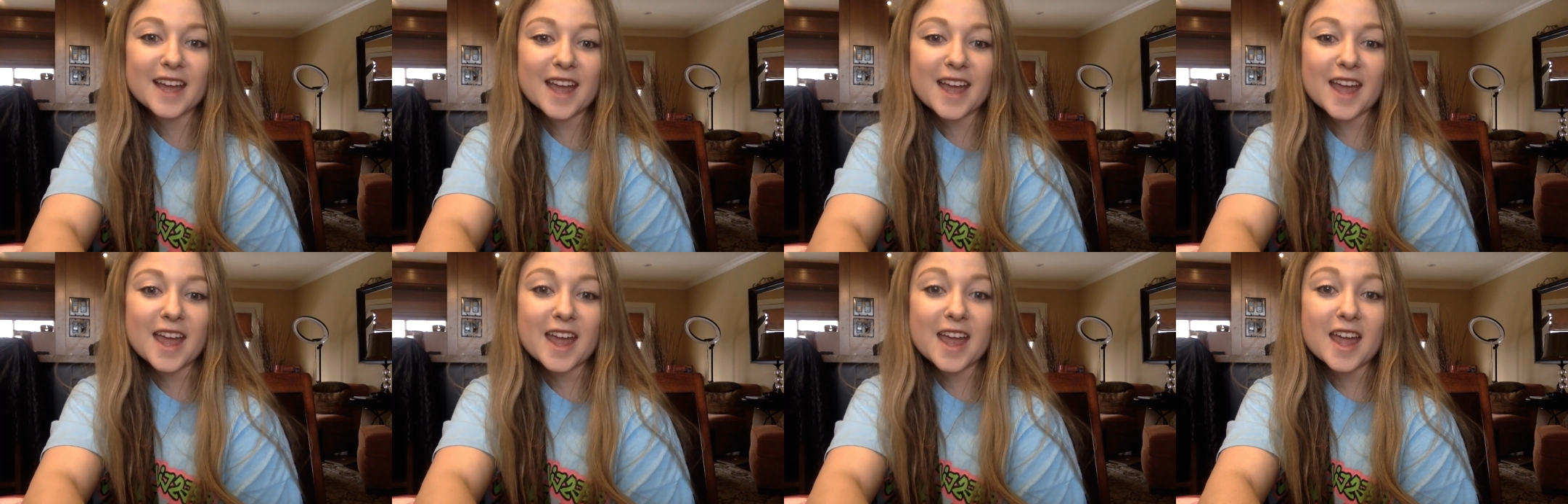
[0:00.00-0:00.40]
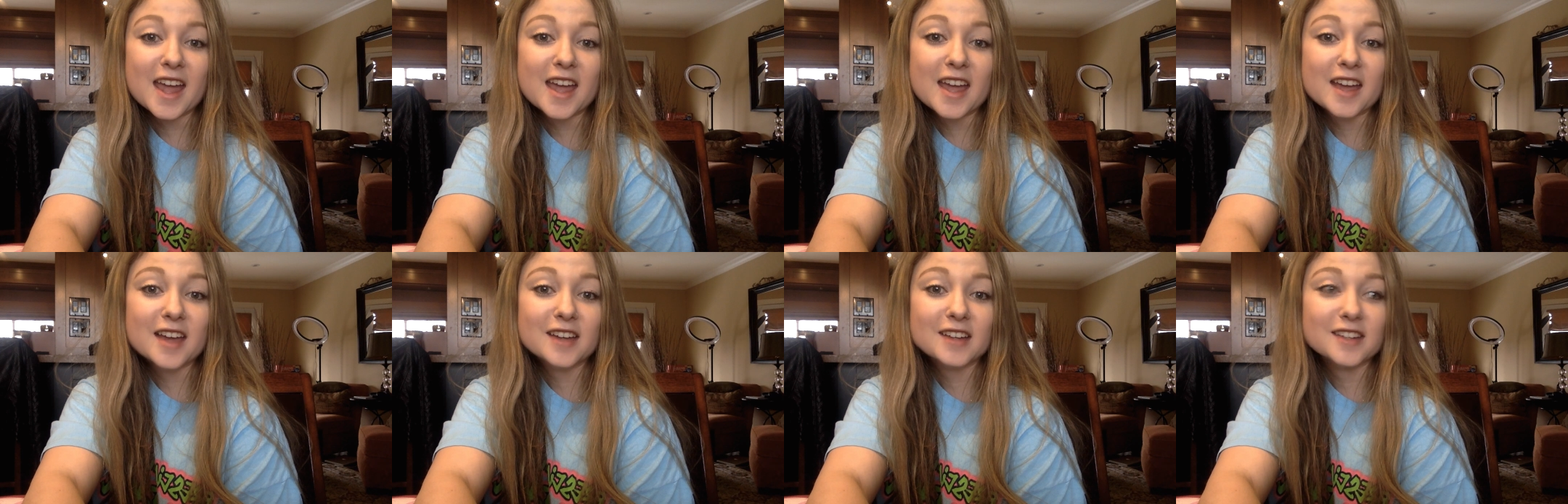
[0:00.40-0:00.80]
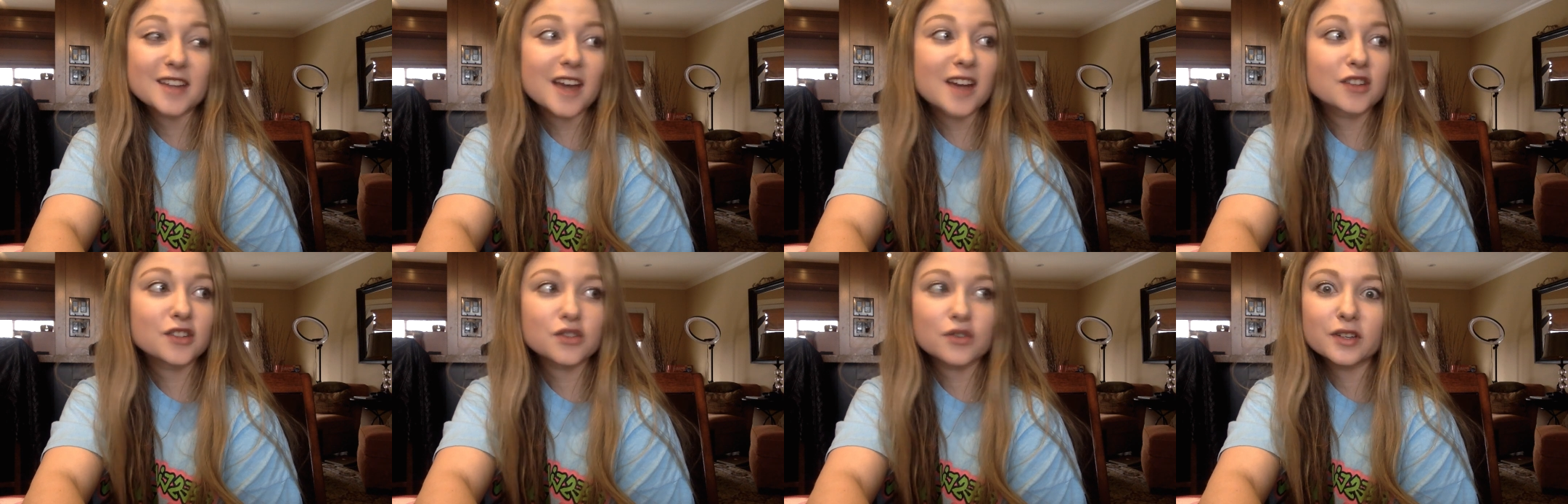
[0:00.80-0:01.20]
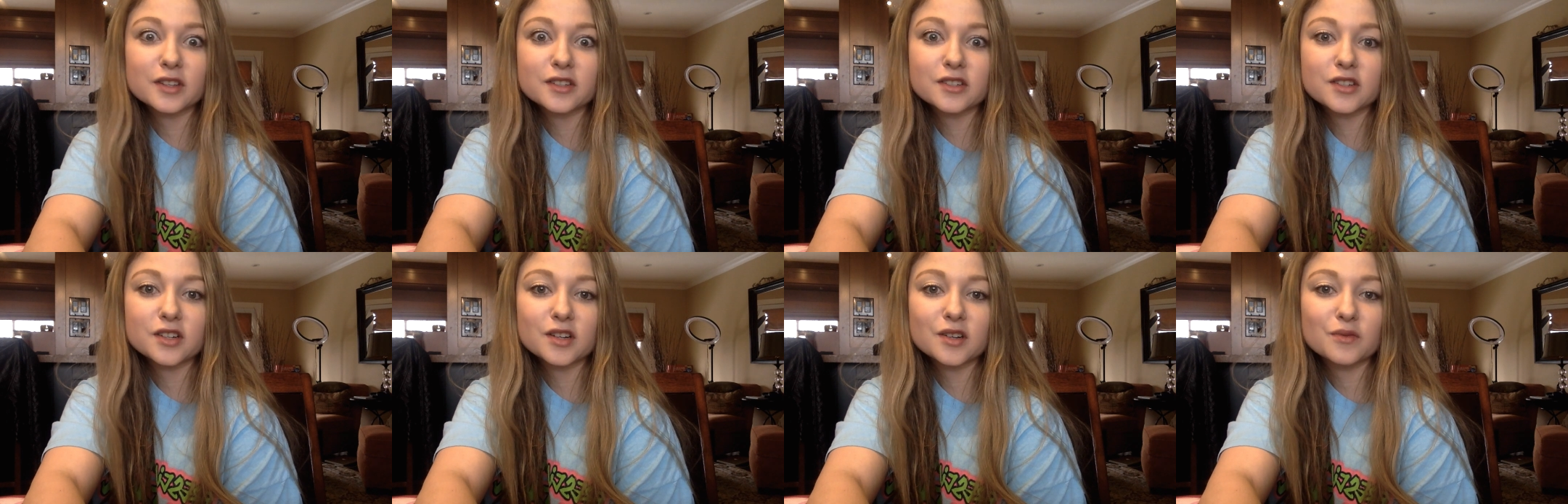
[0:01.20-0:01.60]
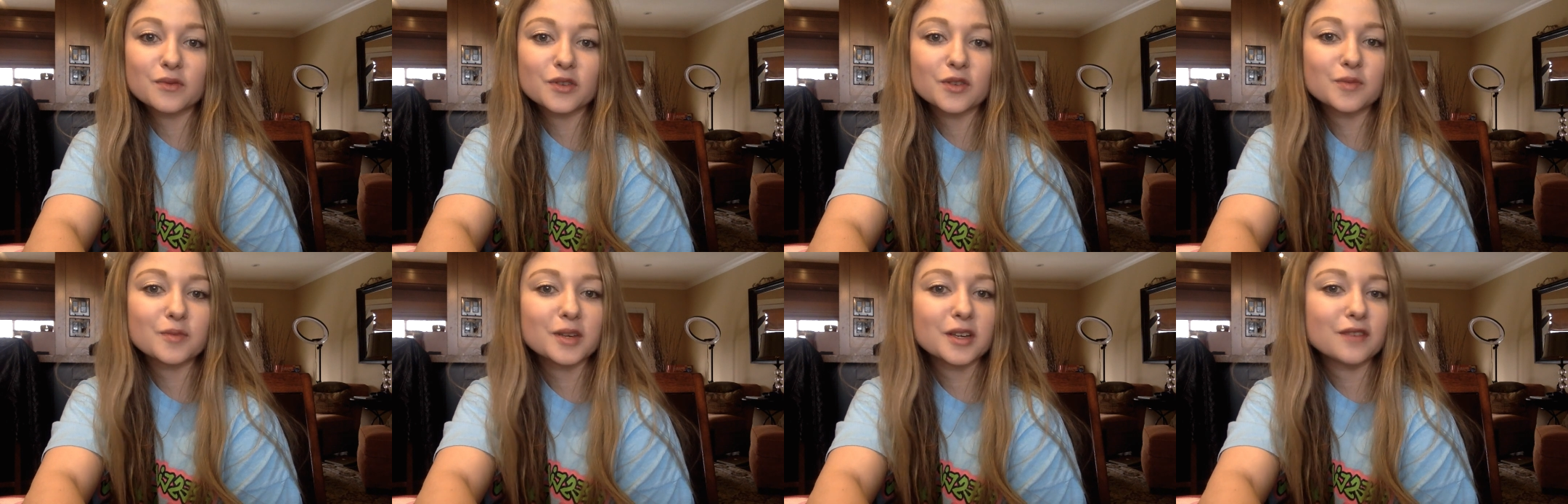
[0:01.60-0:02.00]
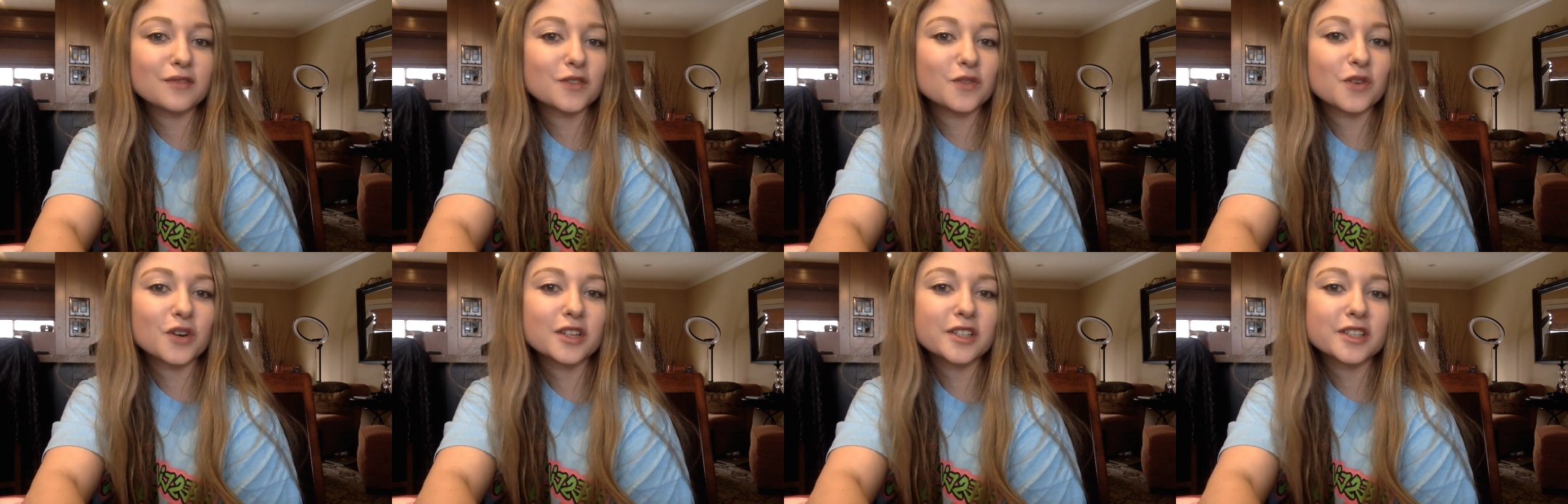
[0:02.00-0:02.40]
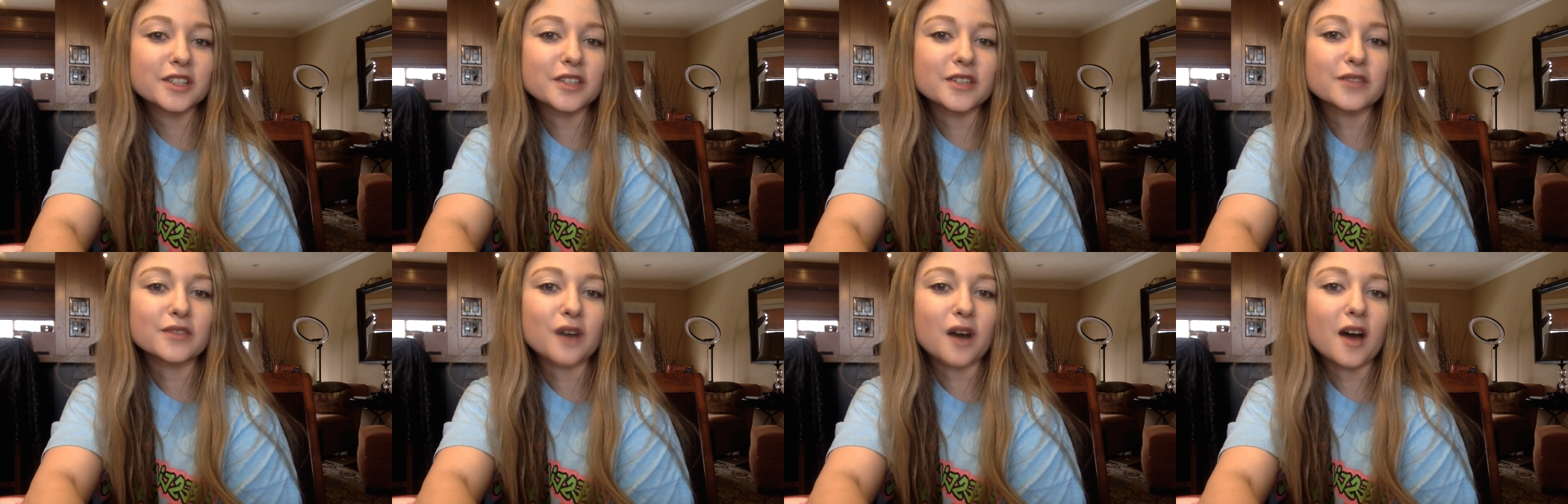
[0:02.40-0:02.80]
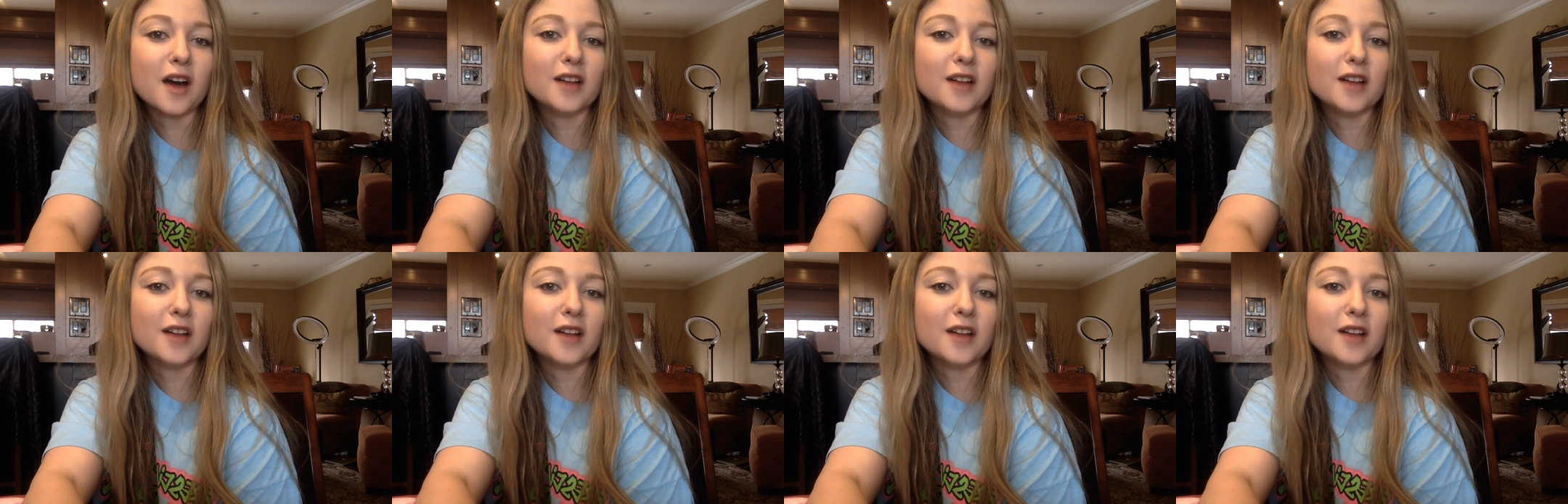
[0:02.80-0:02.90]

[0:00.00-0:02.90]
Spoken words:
And yeah, join the journey with me if you want to.